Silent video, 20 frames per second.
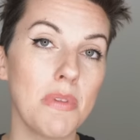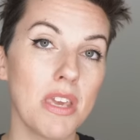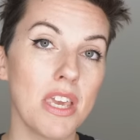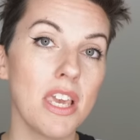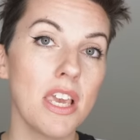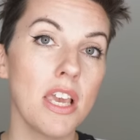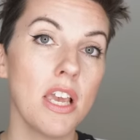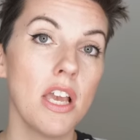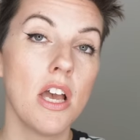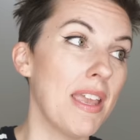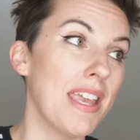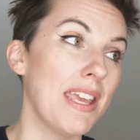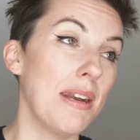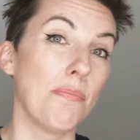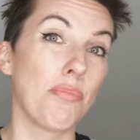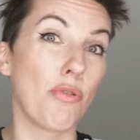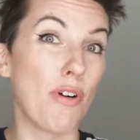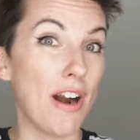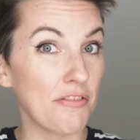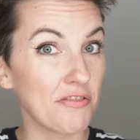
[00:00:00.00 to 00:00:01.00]
me
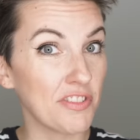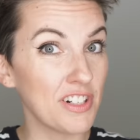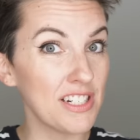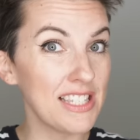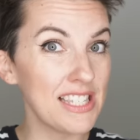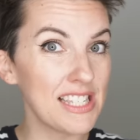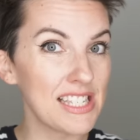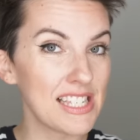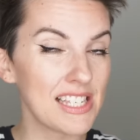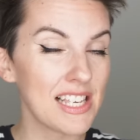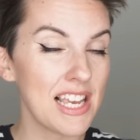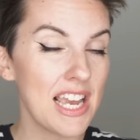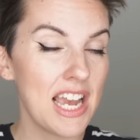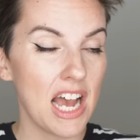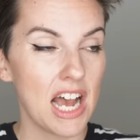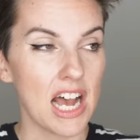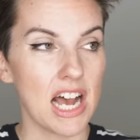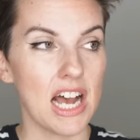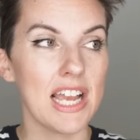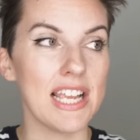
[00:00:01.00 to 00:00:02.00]
in preference,
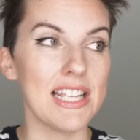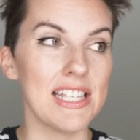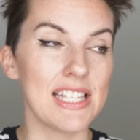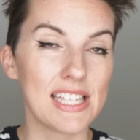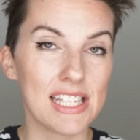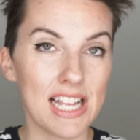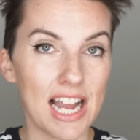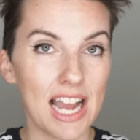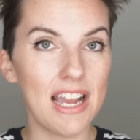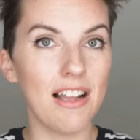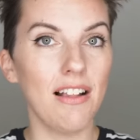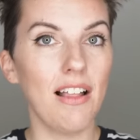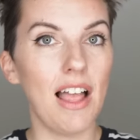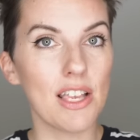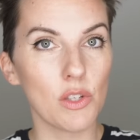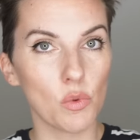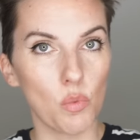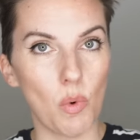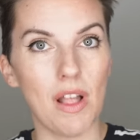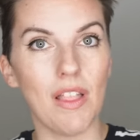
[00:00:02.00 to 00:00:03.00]
uh, in style,
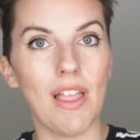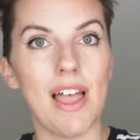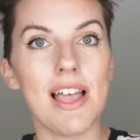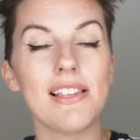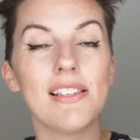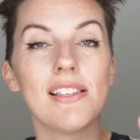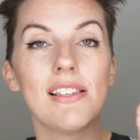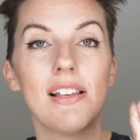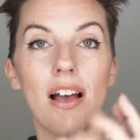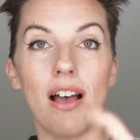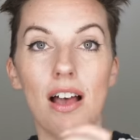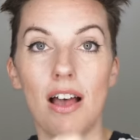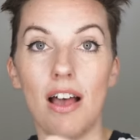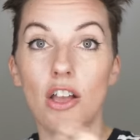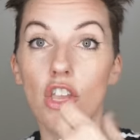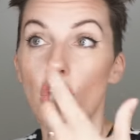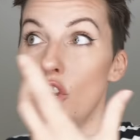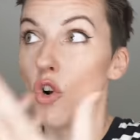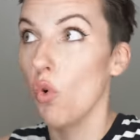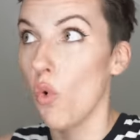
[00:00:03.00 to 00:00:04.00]
as well as,
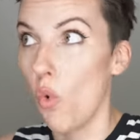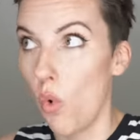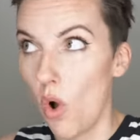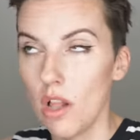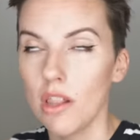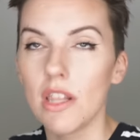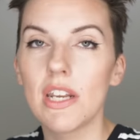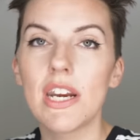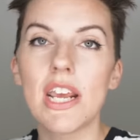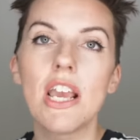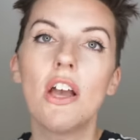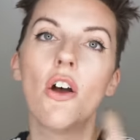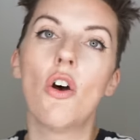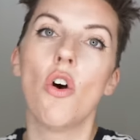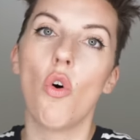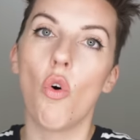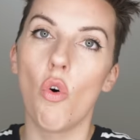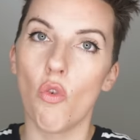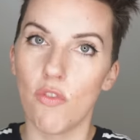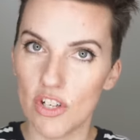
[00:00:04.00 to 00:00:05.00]
uh, you know, quality
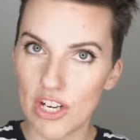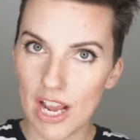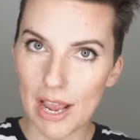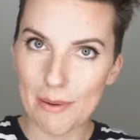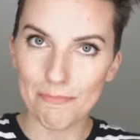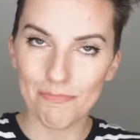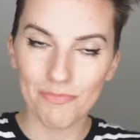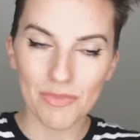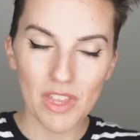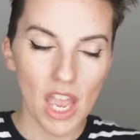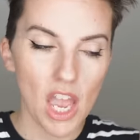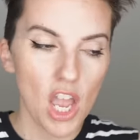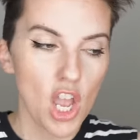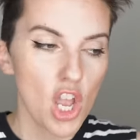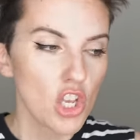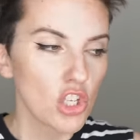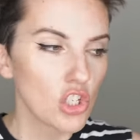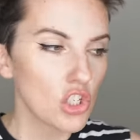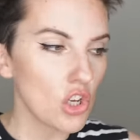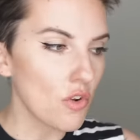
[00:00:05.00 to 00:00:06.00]
over time.
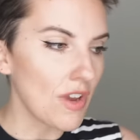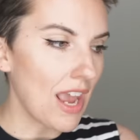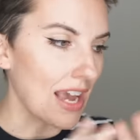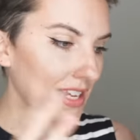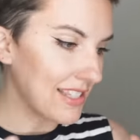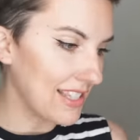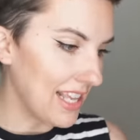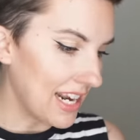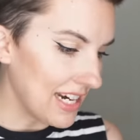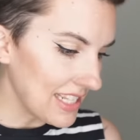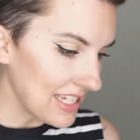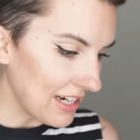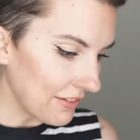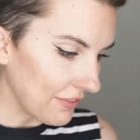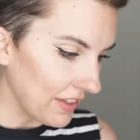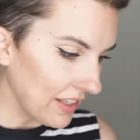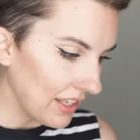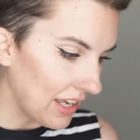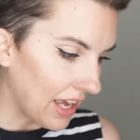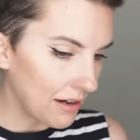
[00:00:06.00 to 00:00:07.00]
So yes, that is
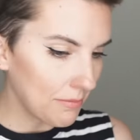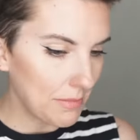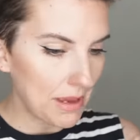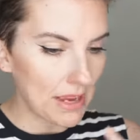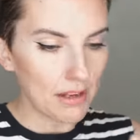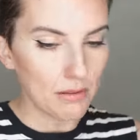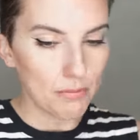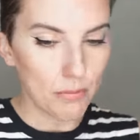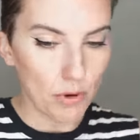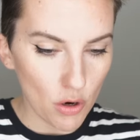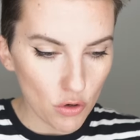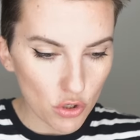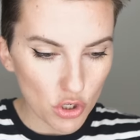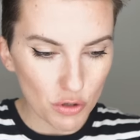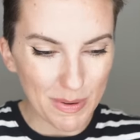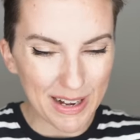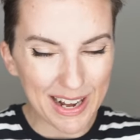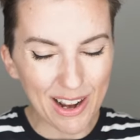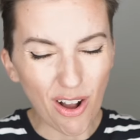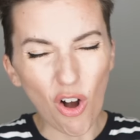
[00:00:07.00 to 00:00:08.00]
definitely kind of my
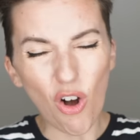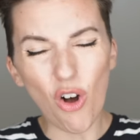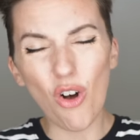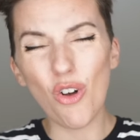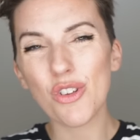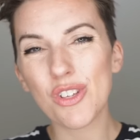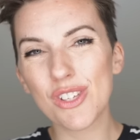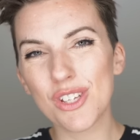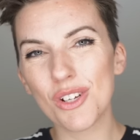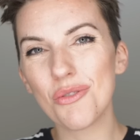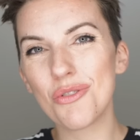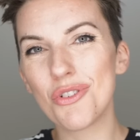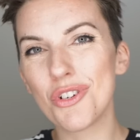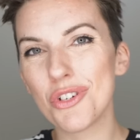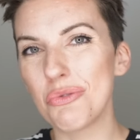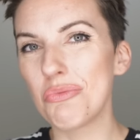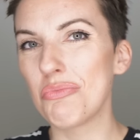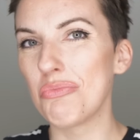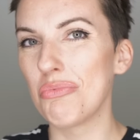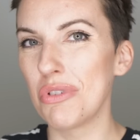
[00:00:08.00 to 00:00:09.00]
approach, but I also
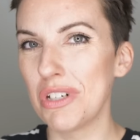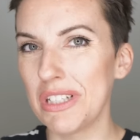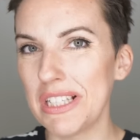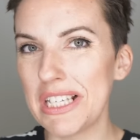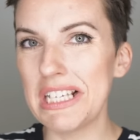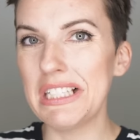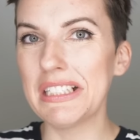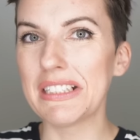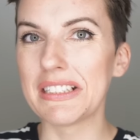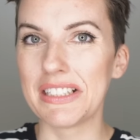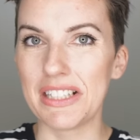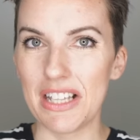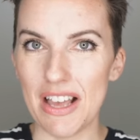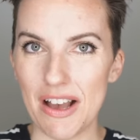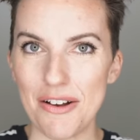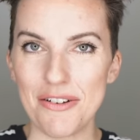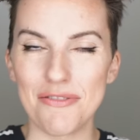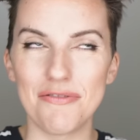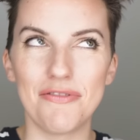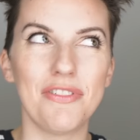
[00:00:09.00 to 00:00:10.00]
just really
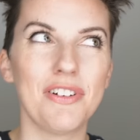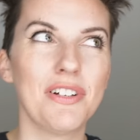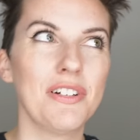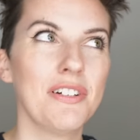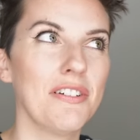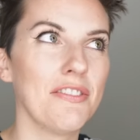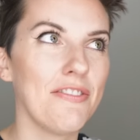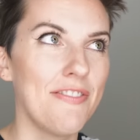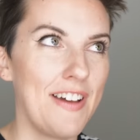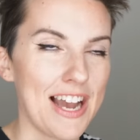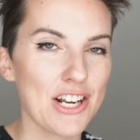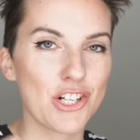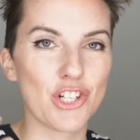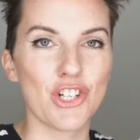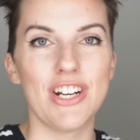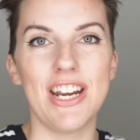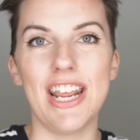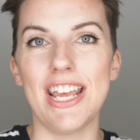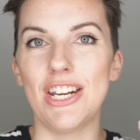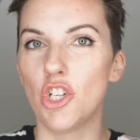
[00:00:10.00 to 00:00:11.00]
love
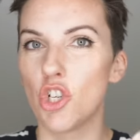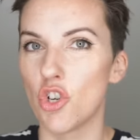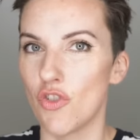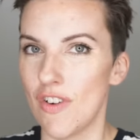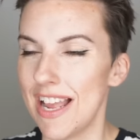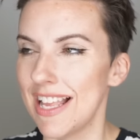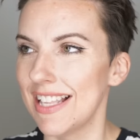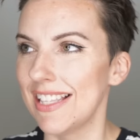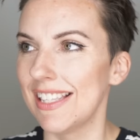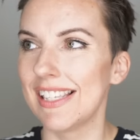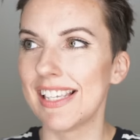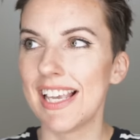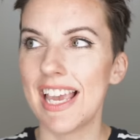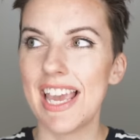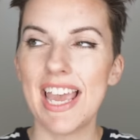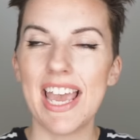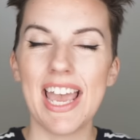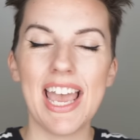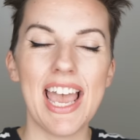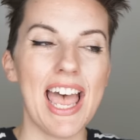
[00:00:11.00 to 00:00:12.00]
fashion and trends
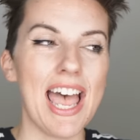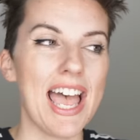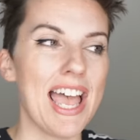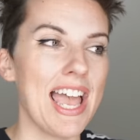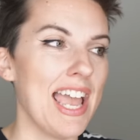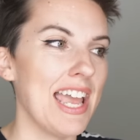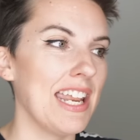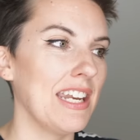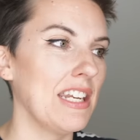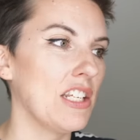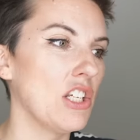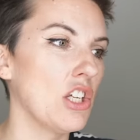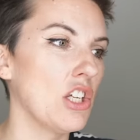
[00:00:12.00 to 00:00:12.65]
and